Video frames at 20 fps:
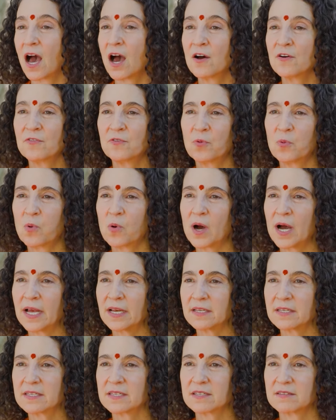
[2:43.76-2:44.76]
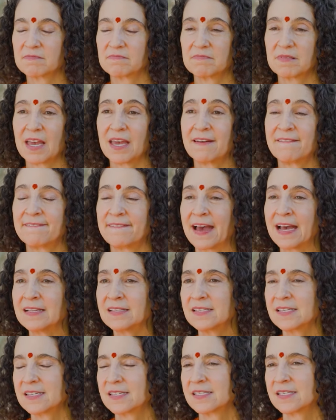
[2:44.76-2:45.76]
of what
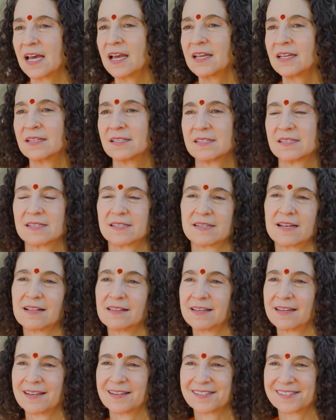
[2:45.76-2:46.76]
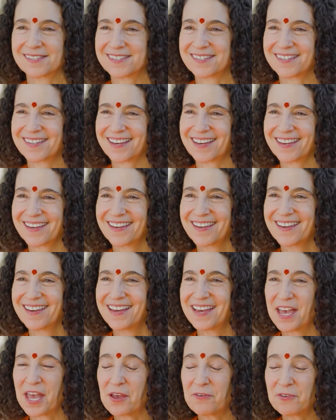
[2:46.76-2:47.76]
advanced science is telling us today.
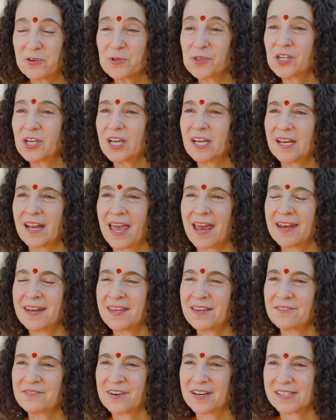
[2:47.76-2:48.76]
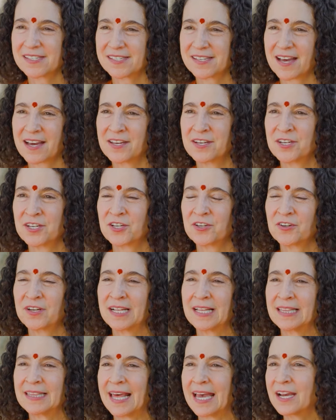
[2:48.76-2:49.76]
If you look at any of us under
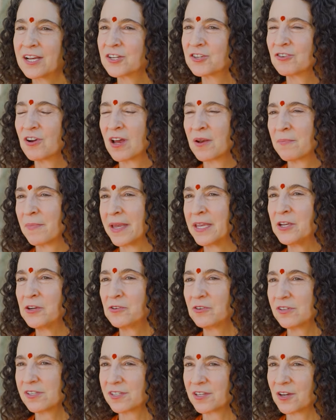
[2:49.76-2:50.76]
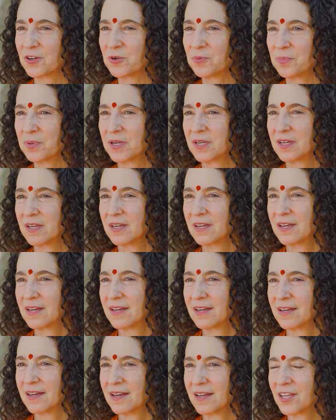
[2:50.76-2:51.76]
an electron microscope,
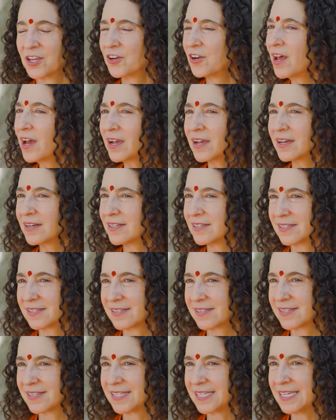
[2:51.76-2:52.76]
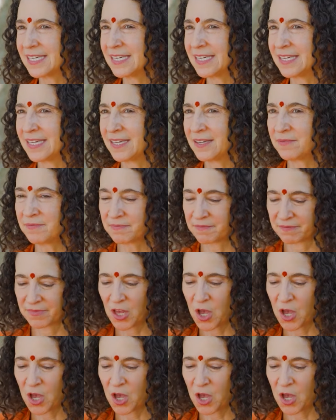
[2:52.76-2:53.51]
you're not going to see